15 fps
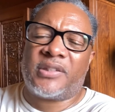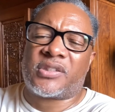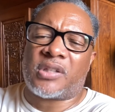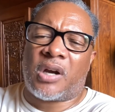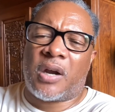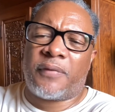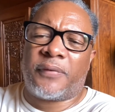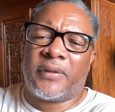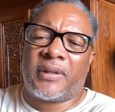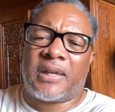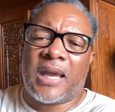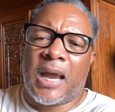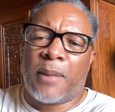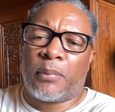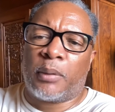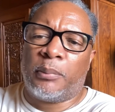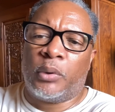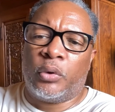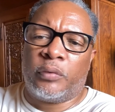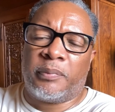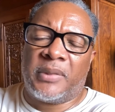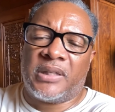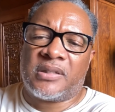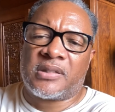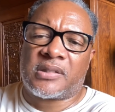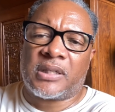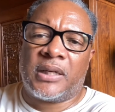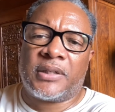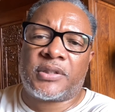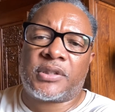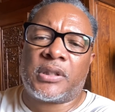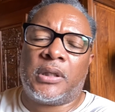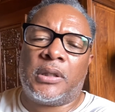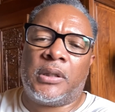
Sorry for the camera movement and such.